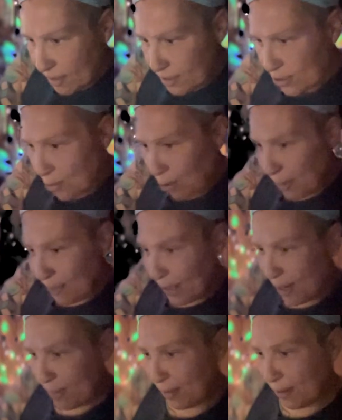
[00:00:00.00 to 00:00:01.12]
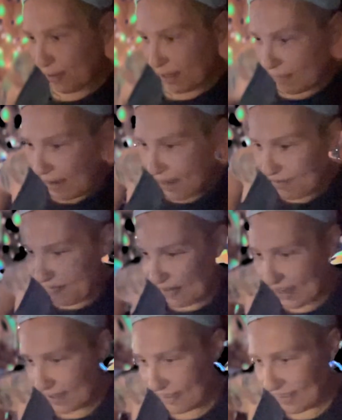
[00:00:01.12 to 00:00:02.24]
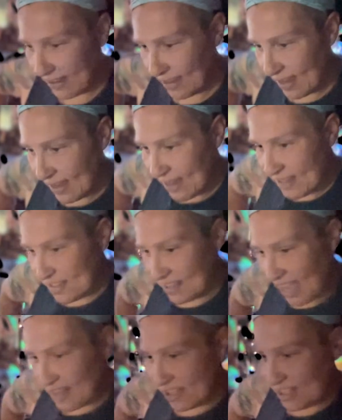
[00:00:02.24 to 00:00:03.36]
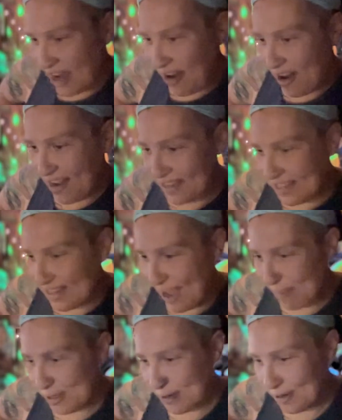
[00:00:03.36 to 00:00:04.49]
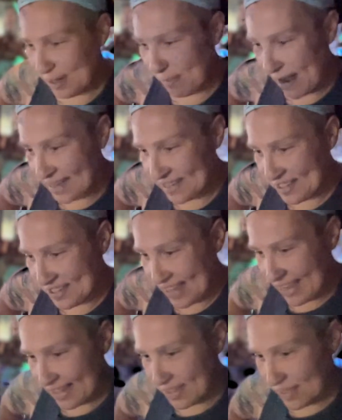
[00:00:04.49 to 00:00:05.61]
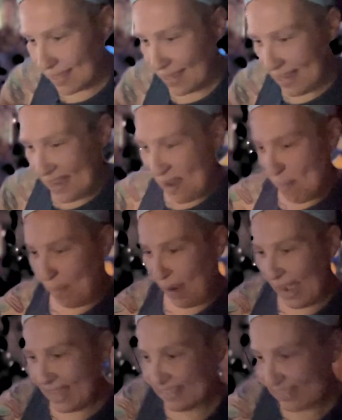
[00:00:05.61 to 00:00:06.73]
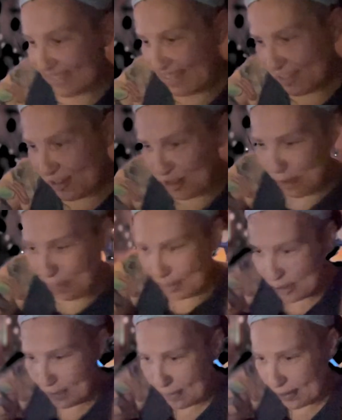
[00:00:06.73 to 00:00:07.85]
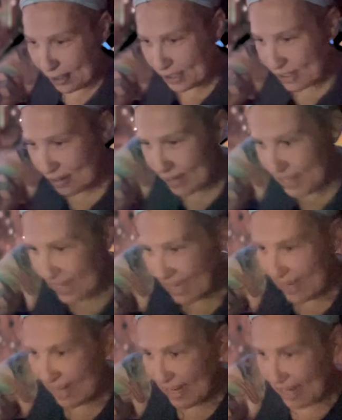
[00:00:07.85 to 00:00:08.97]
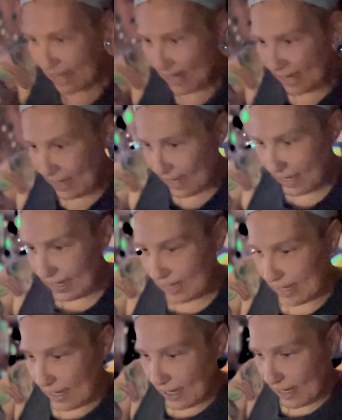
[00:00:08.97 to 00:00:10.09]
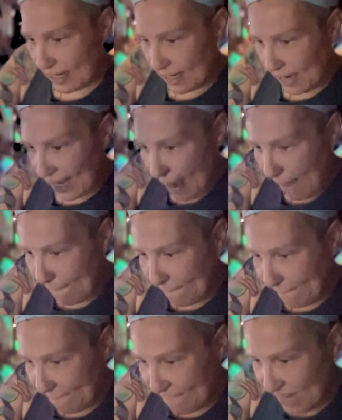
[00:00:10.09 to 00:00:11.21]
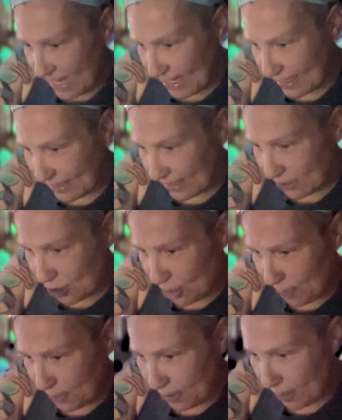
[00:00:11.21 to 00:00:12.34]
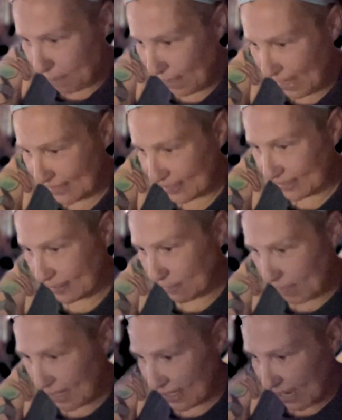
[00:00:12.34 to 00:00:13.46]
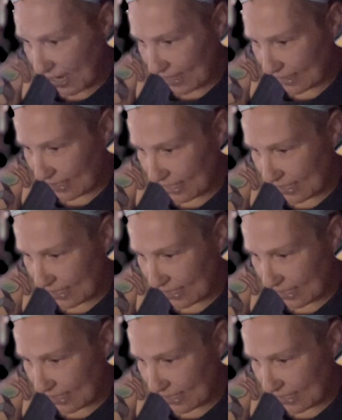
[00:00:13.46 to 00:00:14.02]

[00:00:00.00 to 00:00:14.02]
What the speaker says: Scorpio, Moon in my fifth. Sagittarius, Neptune in my sixth. Pisces, Jupiter, Mercury. I got Venus and Jupiter and Pisces in my ninth.